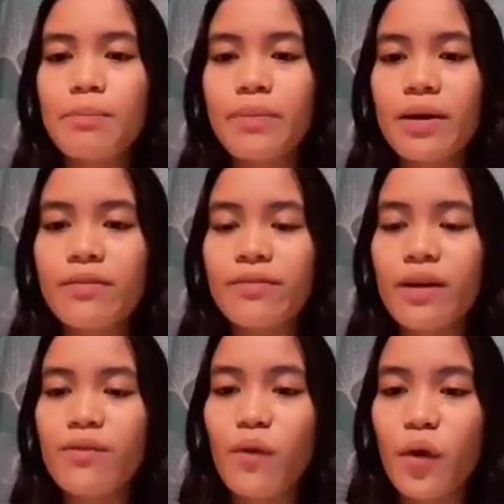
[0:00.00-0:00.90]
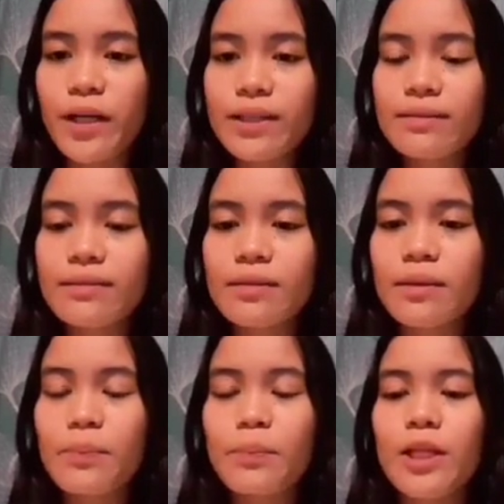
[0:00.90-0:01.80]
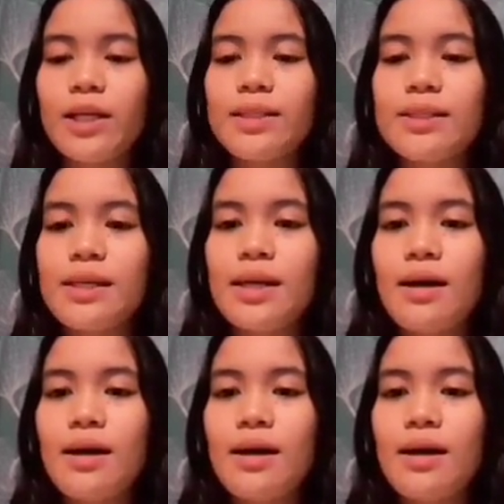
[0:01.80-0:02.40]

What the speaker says: perfect fourth plus